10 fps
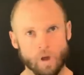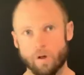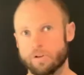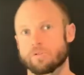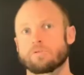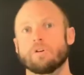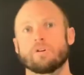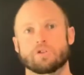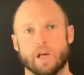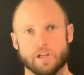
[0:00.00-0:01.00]
There's also no
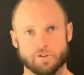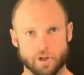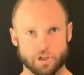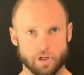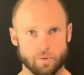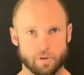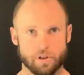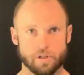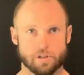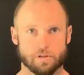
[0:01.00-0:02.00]
static stretching within
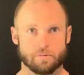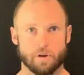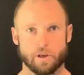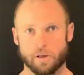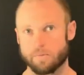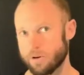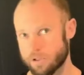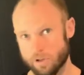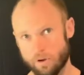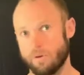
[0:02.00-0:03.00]
this. Okay, there is
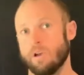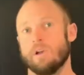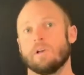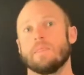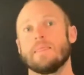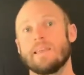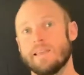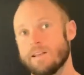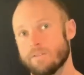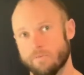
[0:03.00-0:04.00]
no
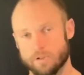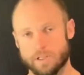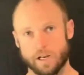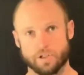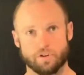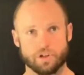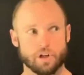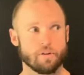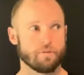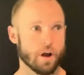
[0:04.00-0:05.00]
need for static
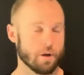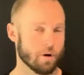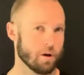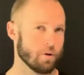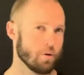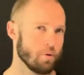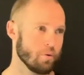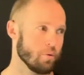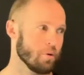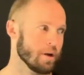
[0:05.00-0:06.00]
stretching for anyone
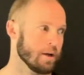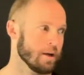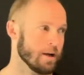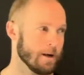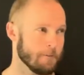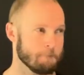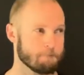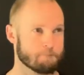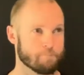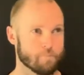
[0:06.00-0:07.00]
who
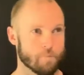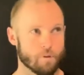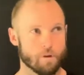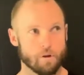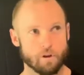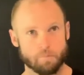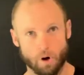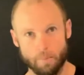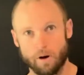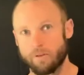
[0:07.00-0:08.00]
is
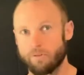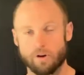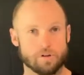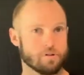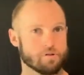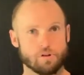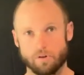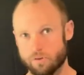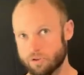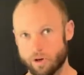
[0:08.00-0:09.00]
primarily focused
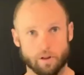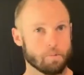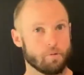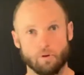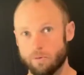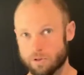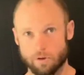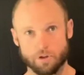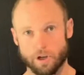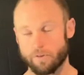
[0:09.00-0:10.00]
on strength, performance,
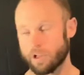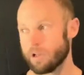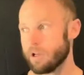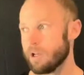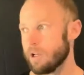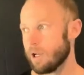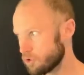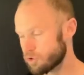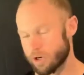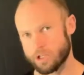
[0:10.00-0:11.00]
longevity.
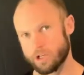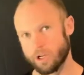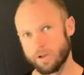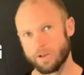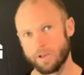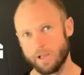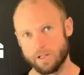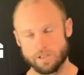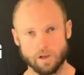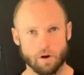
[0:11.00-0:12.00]
Stretching in
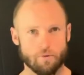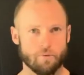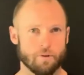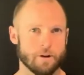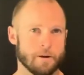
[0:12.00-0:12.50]
itself